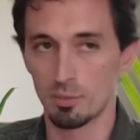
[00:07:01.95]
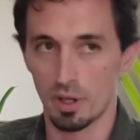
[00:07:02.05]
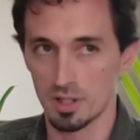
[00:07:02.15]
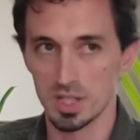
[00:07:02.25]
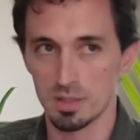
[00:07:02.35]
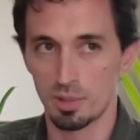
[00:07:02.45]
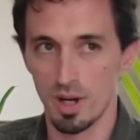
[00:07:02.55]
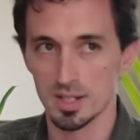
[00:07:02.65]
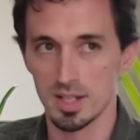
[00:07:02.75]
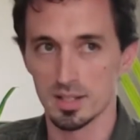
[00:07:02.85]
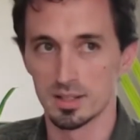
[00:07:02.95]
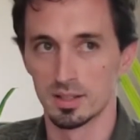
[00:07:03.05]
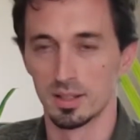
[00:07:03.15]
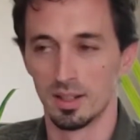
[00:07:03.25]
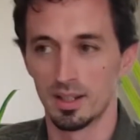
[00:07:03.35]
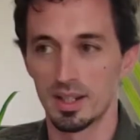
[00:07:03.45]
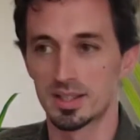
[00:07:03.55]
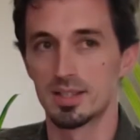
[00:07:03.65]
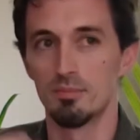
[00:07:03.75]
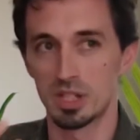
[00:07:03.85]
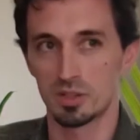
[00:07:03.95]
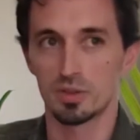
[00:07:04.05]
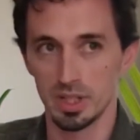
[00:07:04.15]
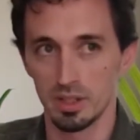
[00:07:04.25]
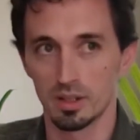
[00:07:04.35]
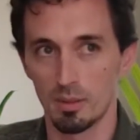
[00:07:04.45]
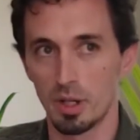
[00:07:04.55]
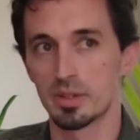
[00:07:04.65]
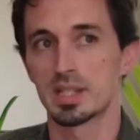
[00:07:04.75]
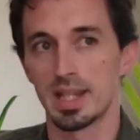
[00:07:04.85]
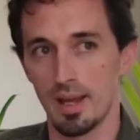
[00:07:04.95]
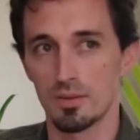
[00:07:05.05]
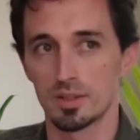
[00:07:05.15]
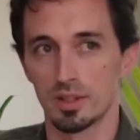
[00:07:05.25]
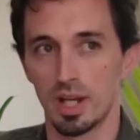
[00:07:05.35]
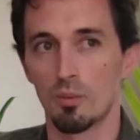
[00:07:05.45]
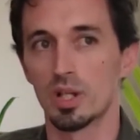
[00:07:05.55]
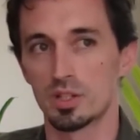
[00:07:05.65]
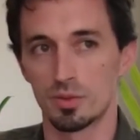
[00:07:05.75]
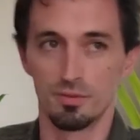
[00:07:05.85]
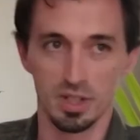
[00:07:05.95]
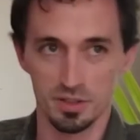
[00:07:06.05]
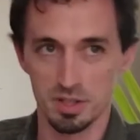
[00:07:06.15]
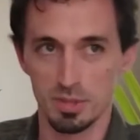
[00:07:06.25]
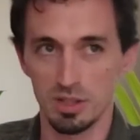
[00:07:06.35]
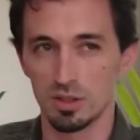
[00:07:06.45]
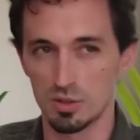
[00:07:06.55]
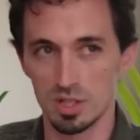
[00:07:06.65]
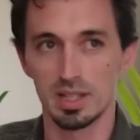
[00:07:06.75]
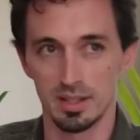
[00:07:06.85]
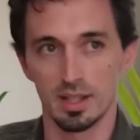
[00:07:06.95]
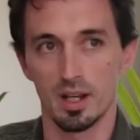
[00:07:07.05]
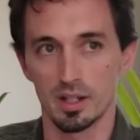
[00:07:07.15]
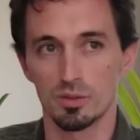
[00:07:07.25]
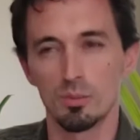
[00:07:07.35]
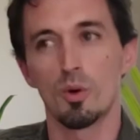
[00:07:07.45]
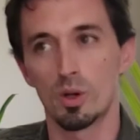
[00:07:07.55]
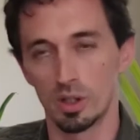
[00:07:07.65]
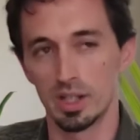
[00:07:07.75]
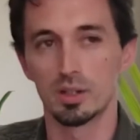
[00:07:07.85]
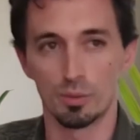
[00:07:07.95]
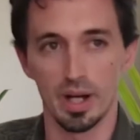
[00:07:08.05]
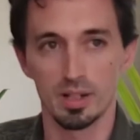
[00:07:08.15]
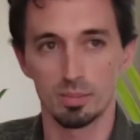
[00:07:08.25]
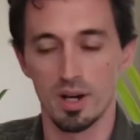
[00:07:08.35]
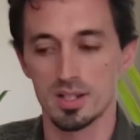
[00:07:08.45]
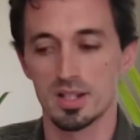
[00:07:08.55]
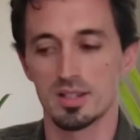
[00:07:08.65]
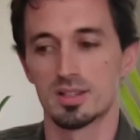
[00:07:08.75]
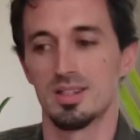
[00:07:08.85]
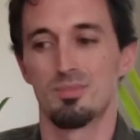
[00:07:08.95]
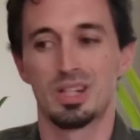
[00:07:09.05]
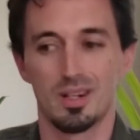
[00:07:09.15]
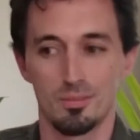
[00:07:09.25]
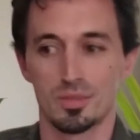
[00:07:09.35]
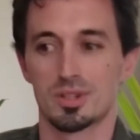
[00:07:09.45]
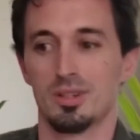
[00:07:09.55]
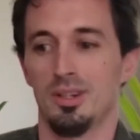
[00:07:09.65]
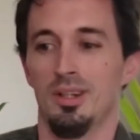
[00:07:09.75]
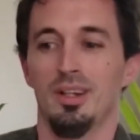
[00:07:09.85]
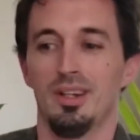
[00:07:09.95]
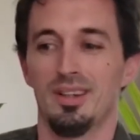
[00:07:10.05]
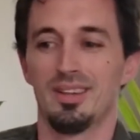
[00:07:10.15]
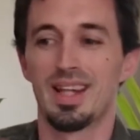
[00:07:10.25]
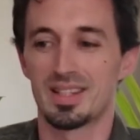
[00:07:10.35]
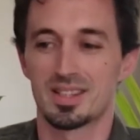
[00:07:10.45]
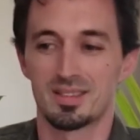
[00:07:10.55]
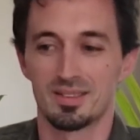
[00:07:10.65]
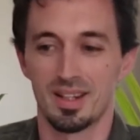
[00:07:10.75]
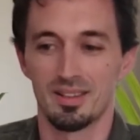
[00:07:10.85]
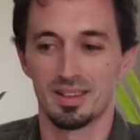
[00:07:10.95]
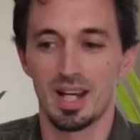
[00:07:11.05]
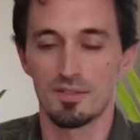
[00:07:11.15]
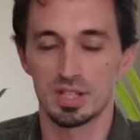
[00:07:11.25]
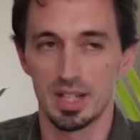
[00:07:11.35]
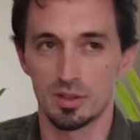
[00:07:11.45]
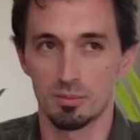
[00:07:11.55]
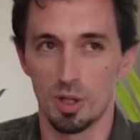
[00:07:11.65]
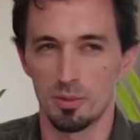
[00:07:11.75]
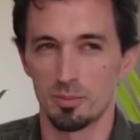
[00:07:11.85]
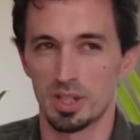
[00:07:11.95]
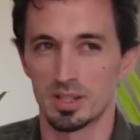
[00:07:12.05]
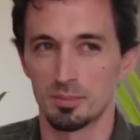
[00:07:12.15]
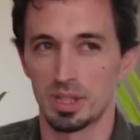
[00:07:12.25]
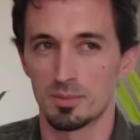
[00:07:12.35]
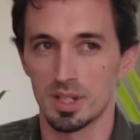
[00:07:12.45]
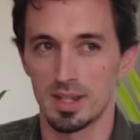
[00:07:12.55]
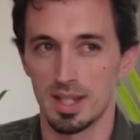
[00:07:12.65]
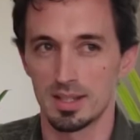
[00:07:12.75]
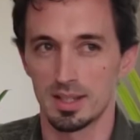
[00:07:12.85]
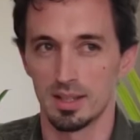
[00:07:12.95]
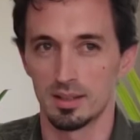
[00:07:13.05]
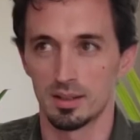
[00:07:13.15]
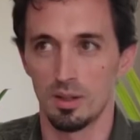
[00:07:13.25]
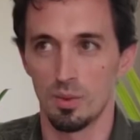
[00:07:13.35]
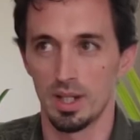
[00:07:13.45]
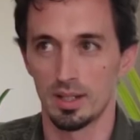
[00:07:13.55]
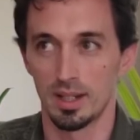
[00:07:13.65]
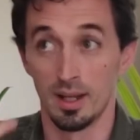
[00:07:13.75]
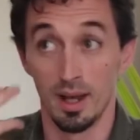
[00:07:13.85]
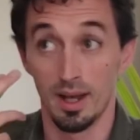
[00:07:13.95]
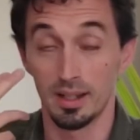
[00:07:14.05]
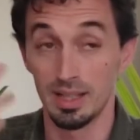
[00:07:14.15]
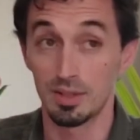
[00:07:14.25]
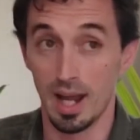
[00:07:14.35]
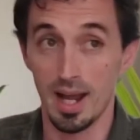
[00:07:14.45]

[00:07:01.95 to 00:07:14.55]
parts of the process is the mystery about the sound, and when it's revealed to me, usually in the cutting room or in the writing process, that's kind of a sacred moment because it becomes authentic in a way that even I